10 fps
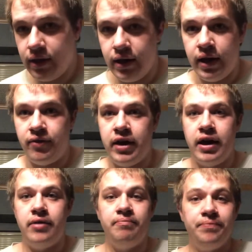and
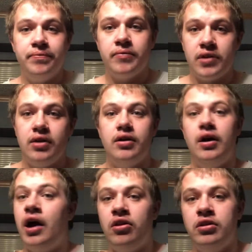then
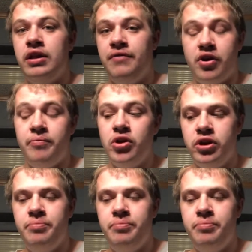I'll leave a community